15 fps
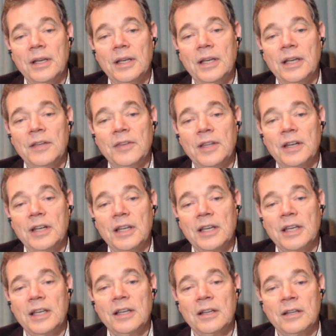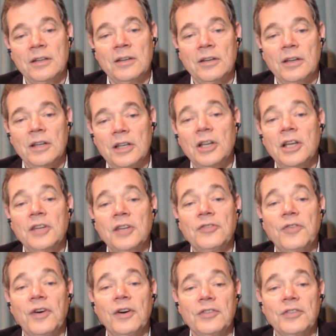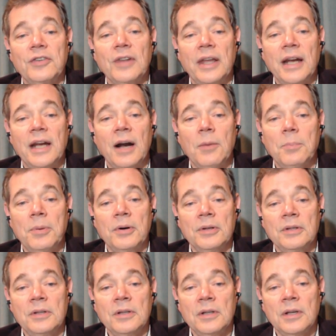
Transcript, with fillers: in that it can, as far as light output